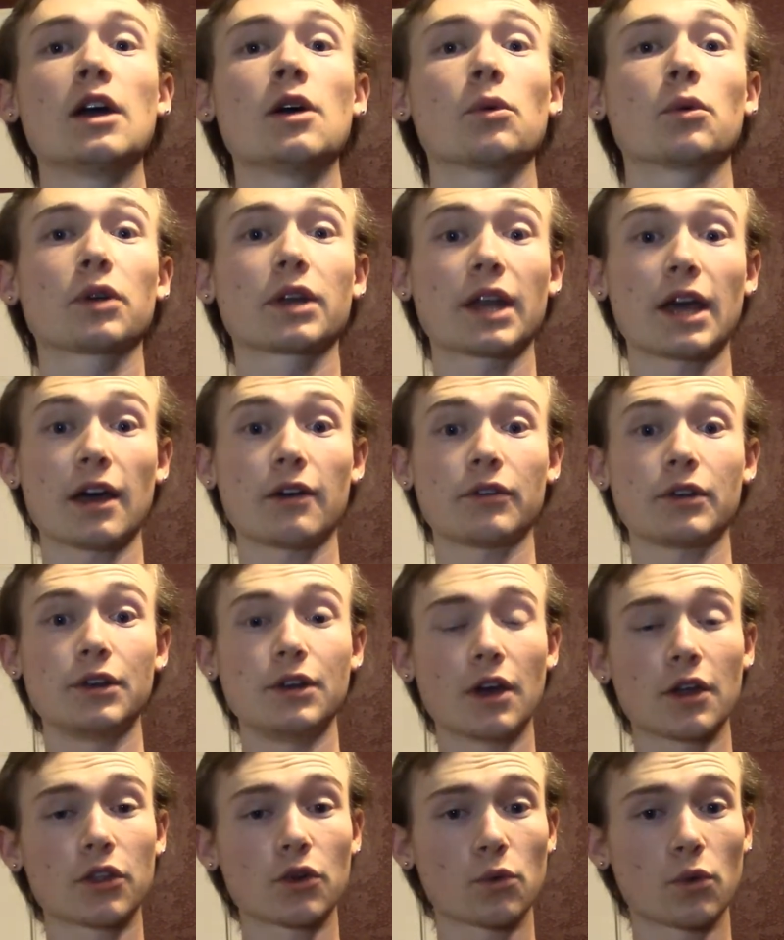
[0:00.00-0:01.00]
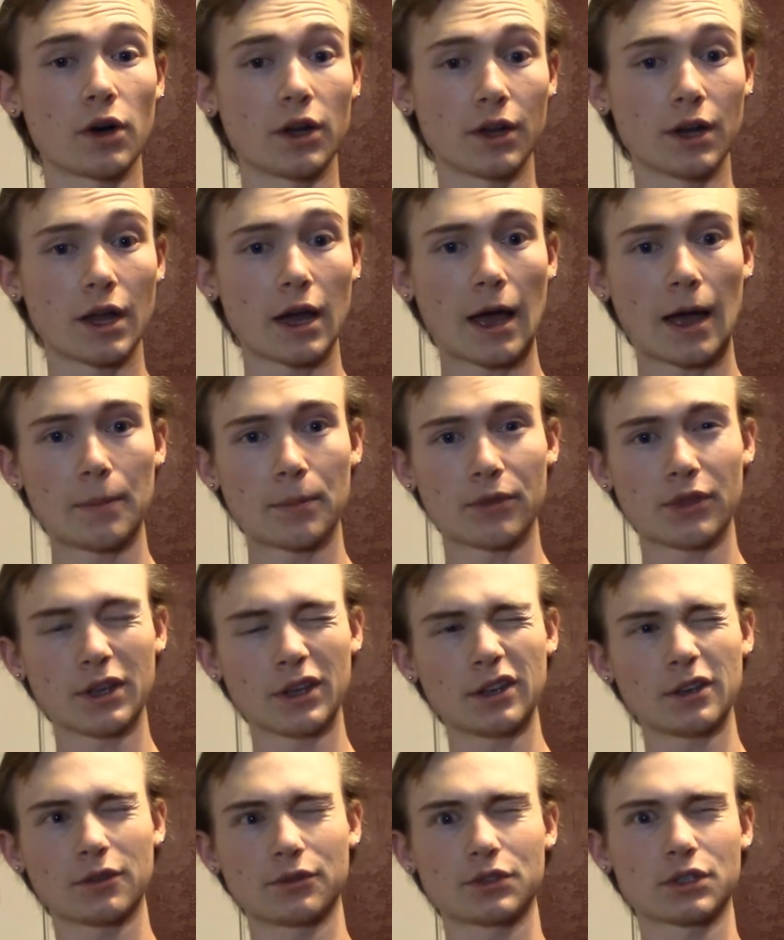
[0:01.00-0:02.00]
We're going to have another one. I'm
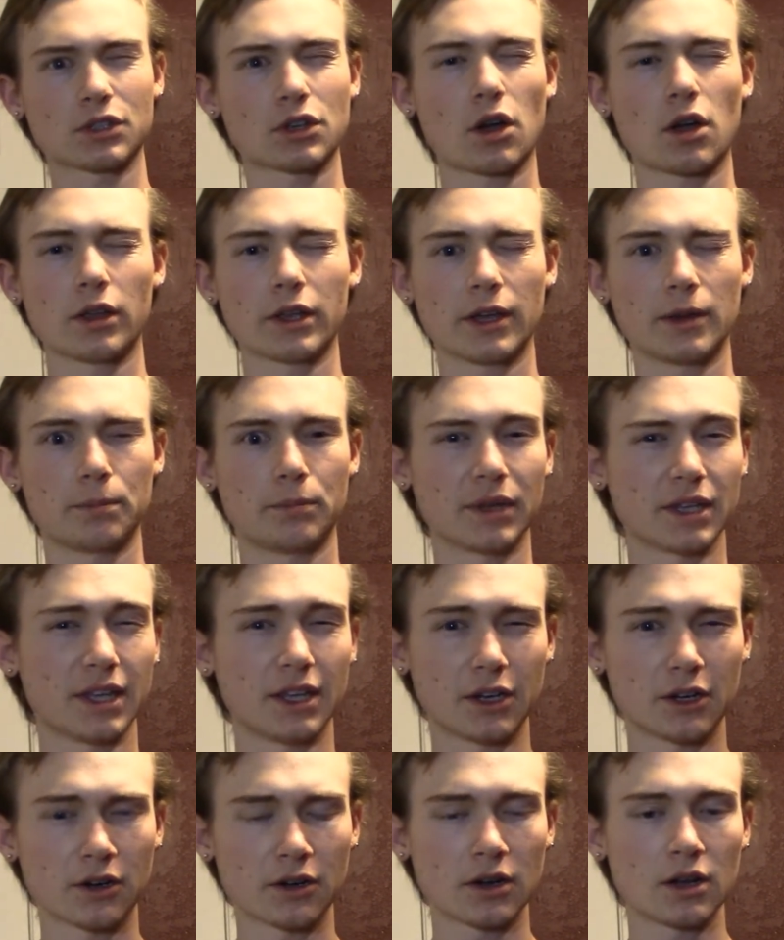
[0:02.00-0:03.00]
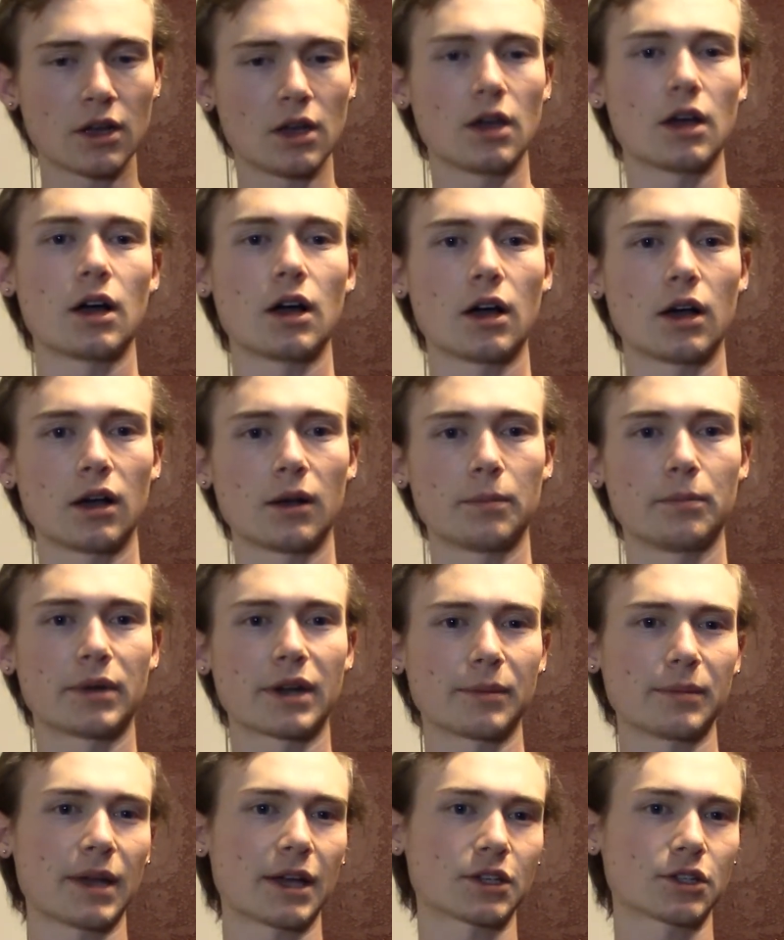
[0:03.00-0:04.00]
thinking of just calling it beginner, but
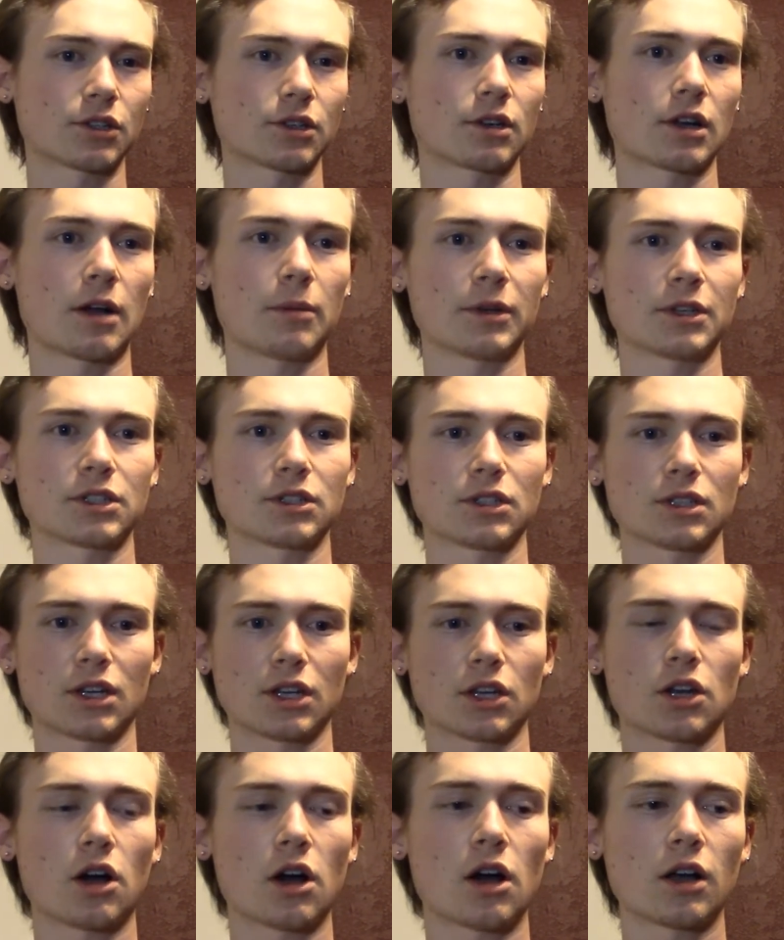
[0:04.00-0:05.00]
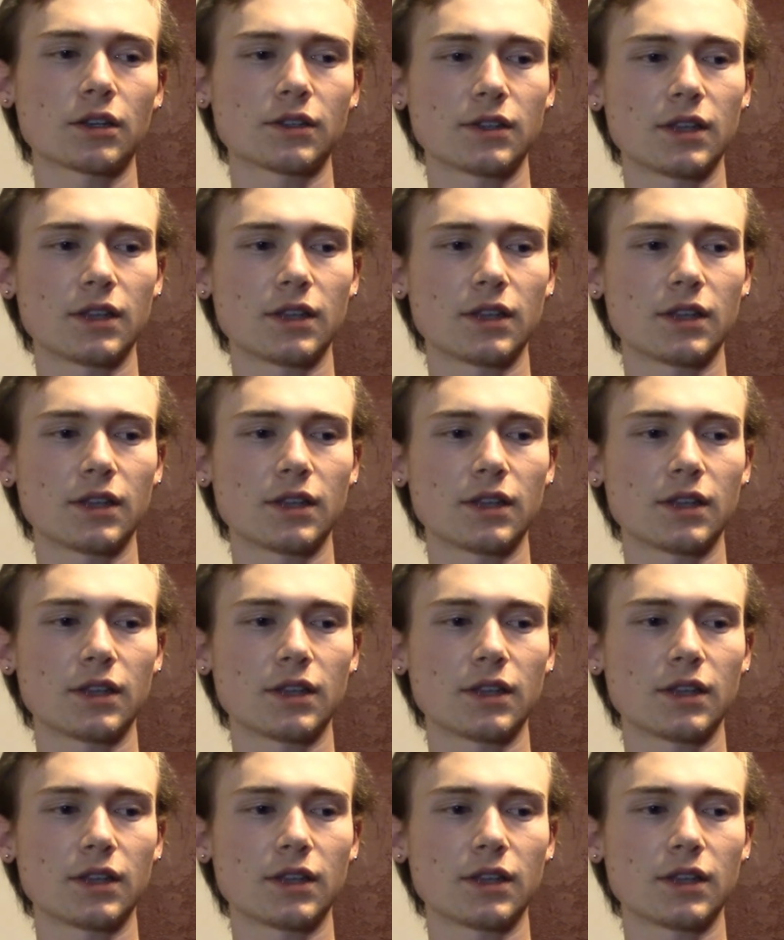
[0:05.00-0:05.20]
I'm not sure how much it's going to cost.